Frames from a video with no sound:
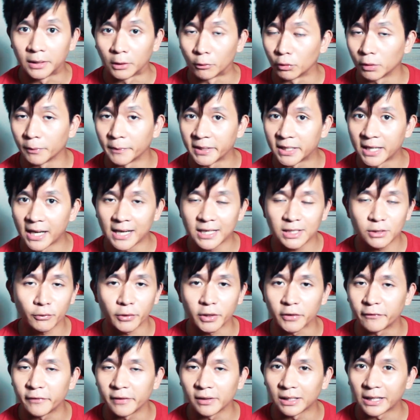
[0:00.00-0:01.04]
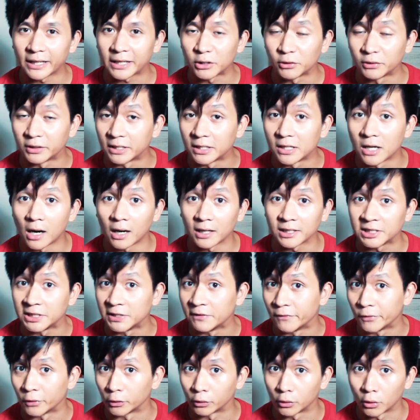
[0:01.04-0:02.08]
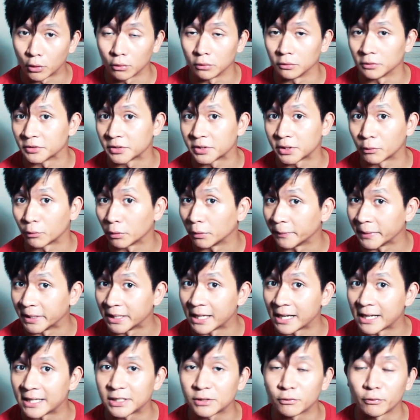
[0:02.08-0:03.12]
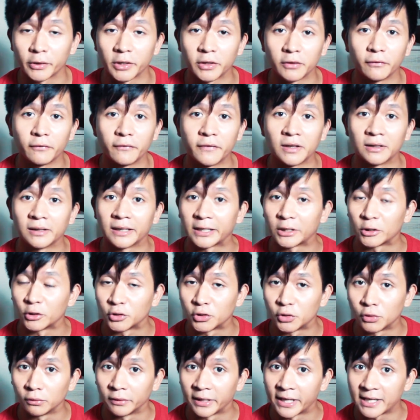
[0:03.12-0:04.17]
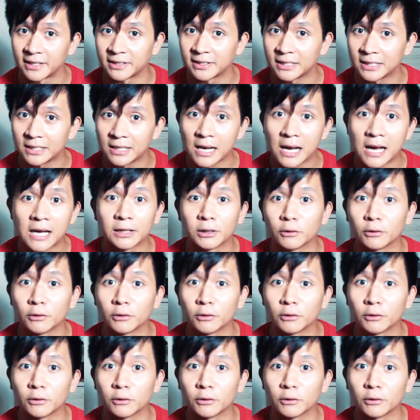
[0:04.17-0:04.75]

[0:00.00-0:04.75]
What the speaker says: There will be days where you feel like you did not achieve your goals. There will be days where you feel like you're too lazy.